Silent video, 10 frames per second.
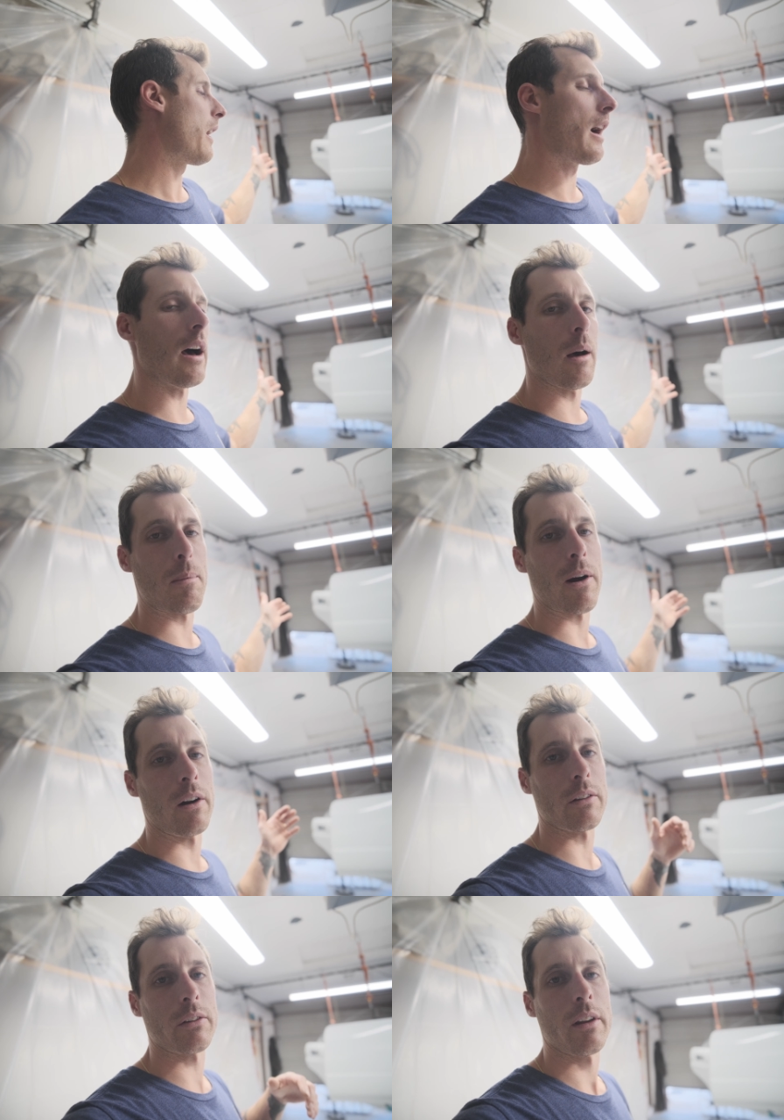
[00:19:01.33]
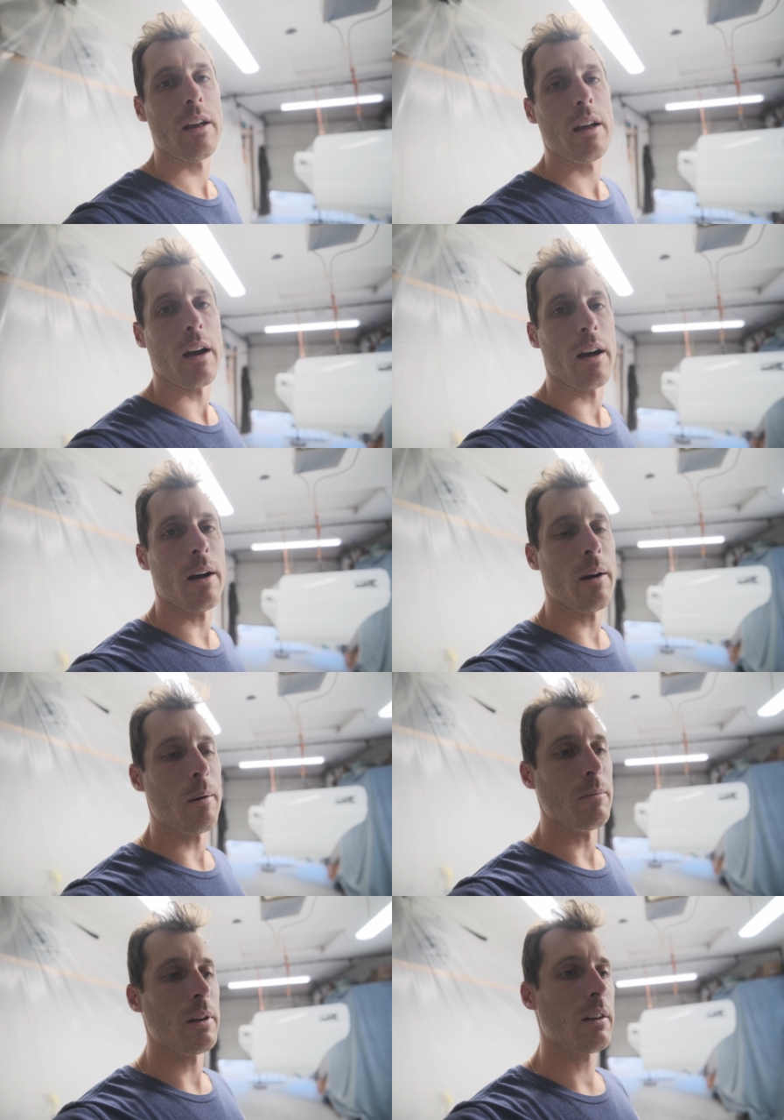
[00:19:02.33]
parts,
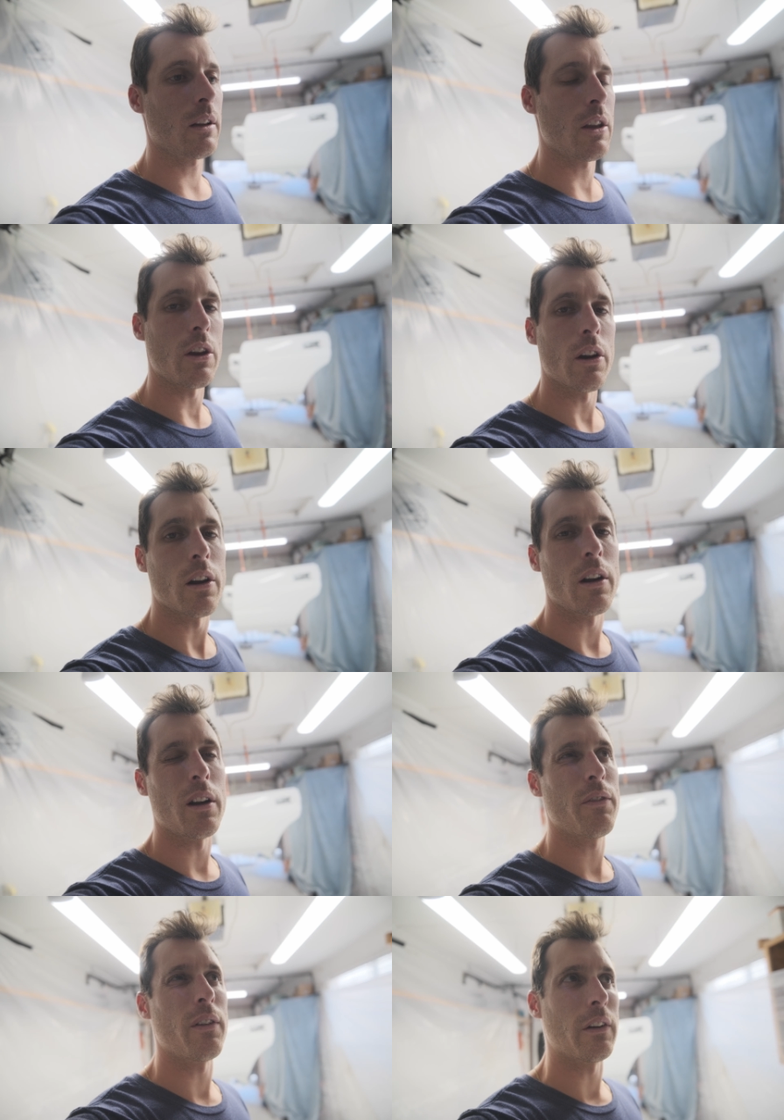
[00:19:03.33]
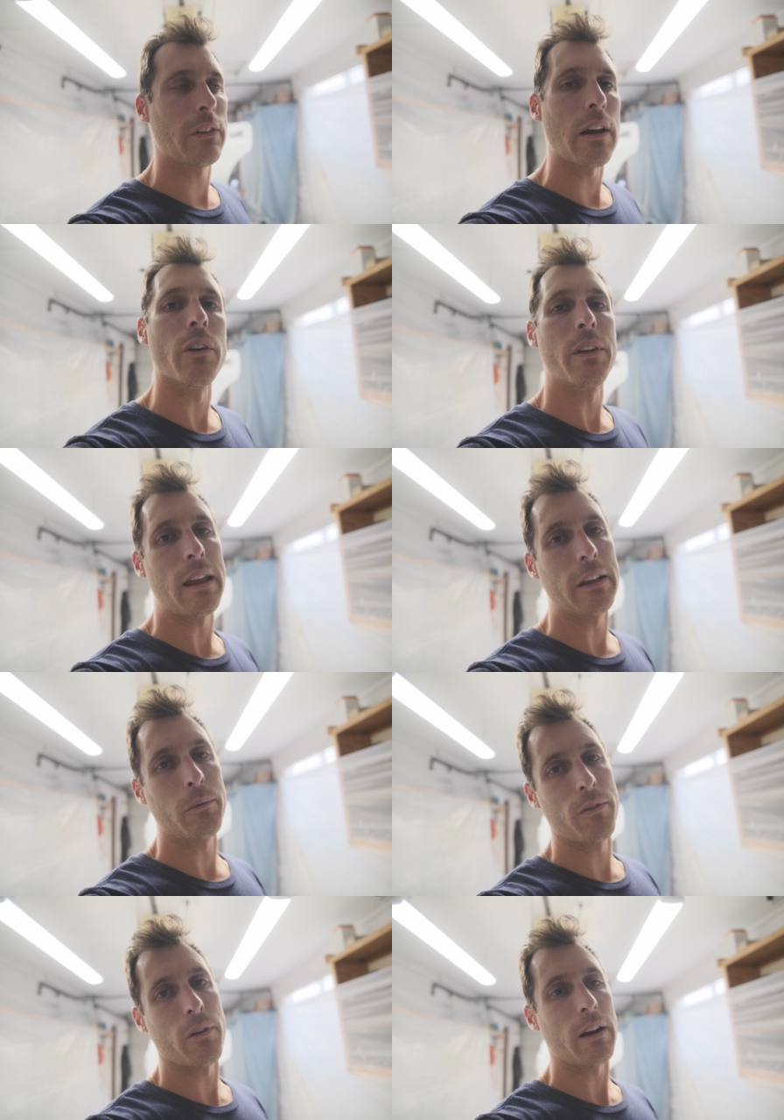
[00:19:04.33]
cure for several days
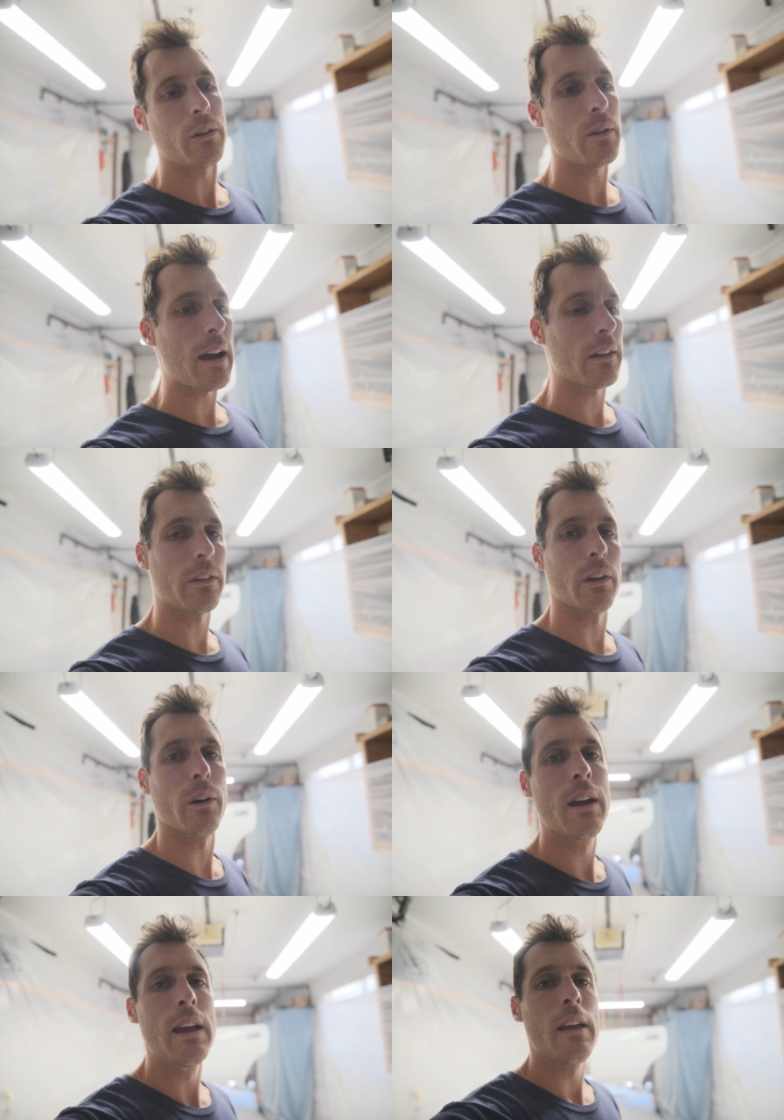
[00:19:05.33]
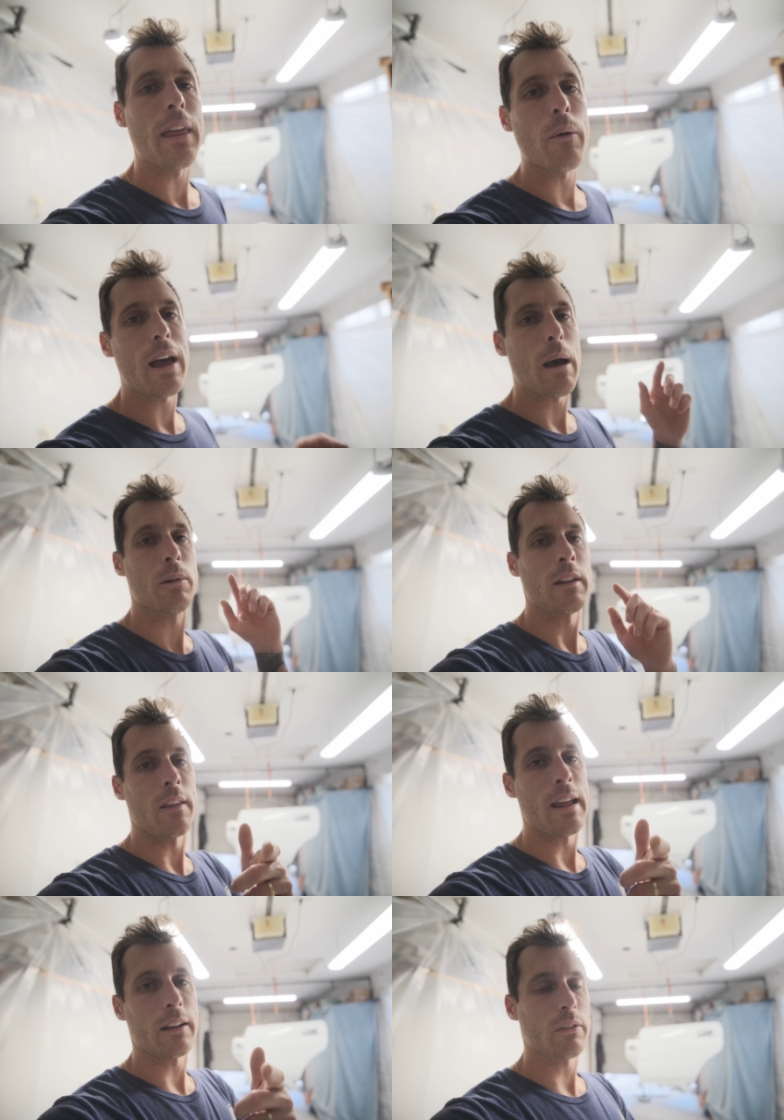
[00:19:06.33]
before I do that, so that will happen in
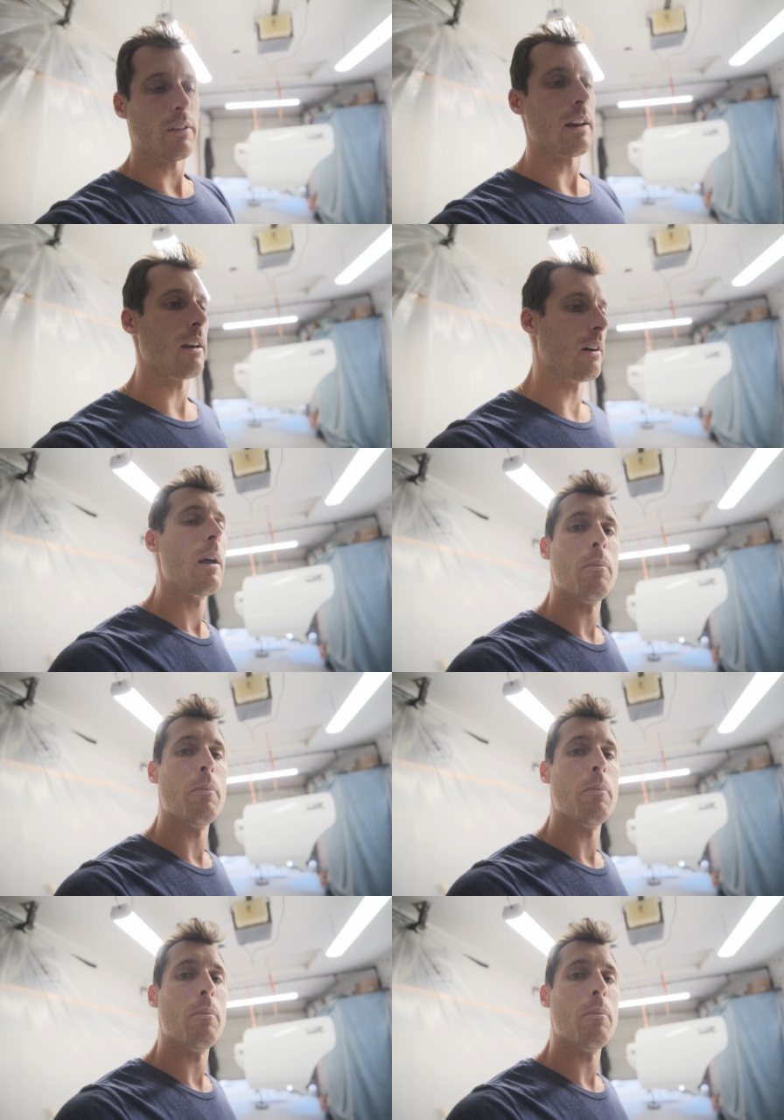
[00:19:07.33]
the next video.